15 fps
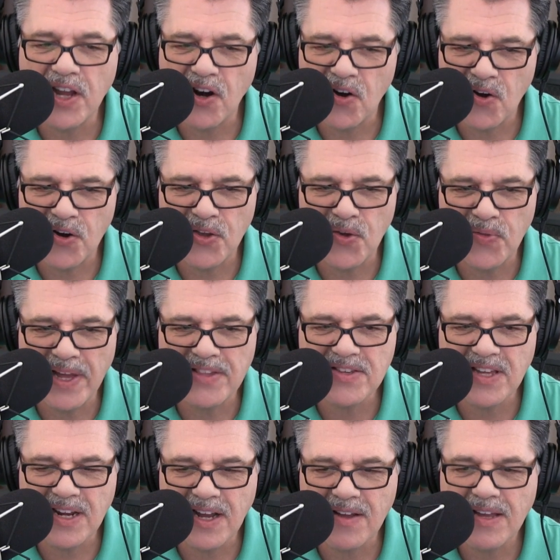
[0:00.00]
going to hurt you. That's
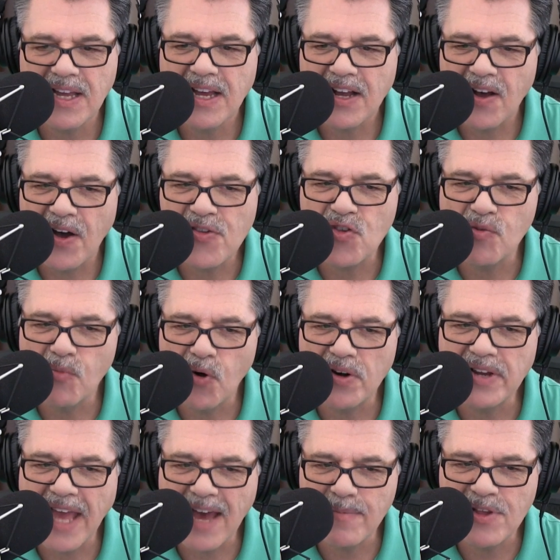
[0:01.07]
going to cause you more
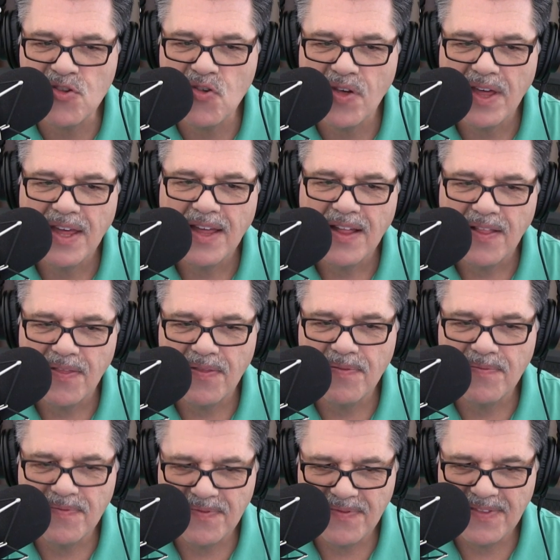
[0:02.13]
damage. That's what you see
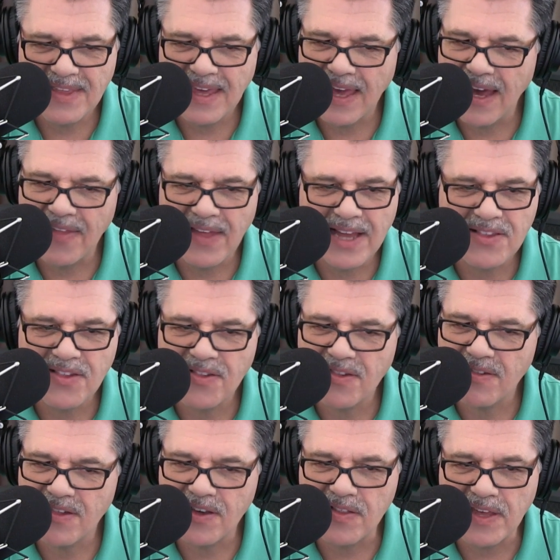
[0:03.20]
in the movies. Yeah, that's
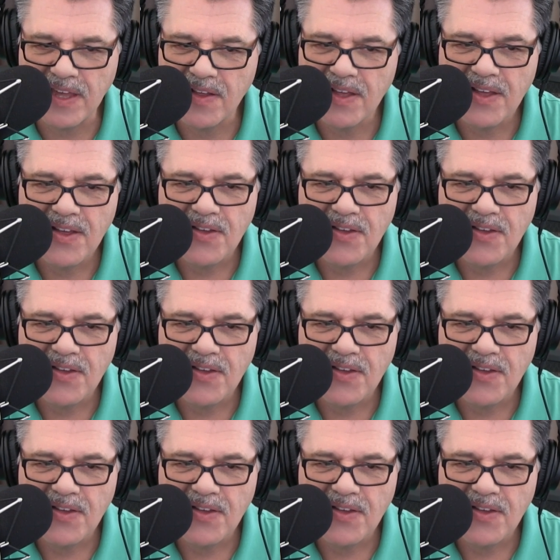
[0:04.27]
silly.